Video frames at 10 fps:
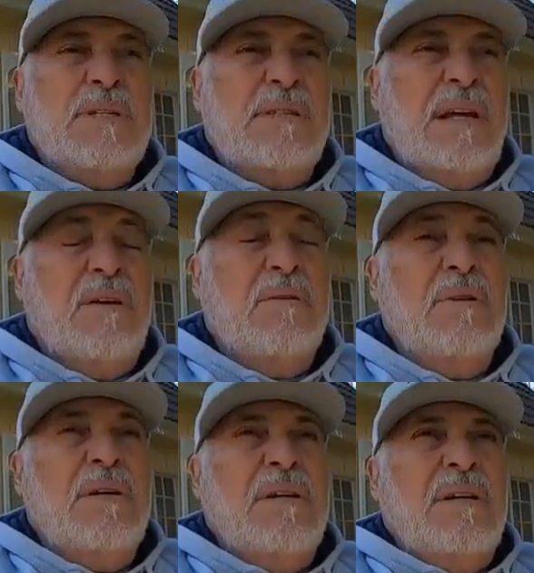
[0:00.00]
sell,
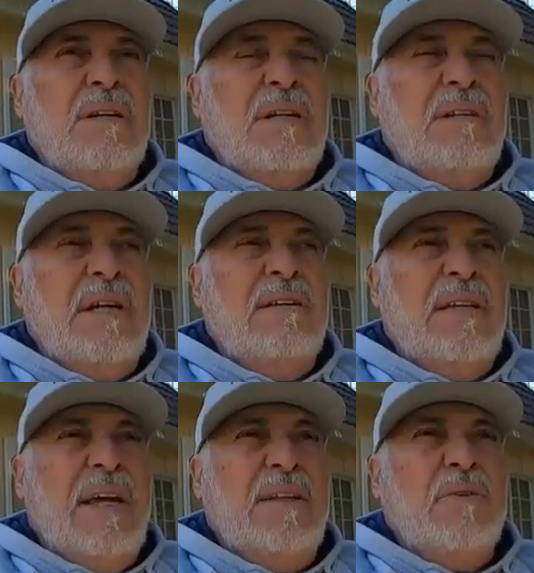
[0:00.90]
and then
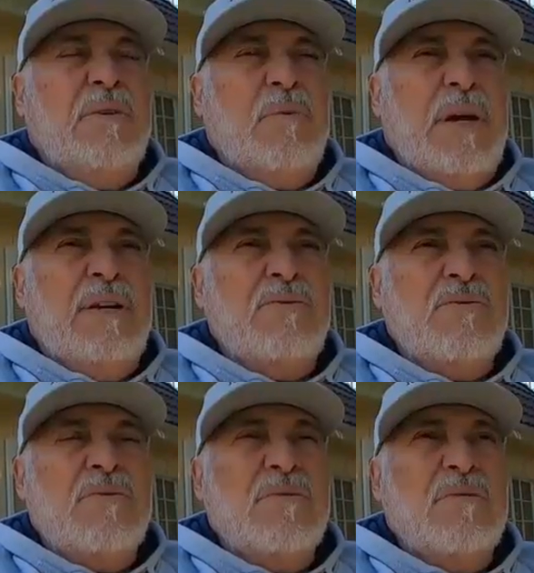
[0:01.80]
take it to the
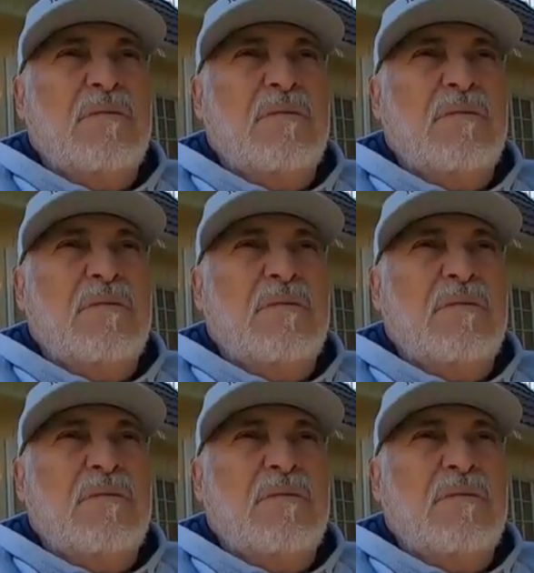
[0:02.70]
range.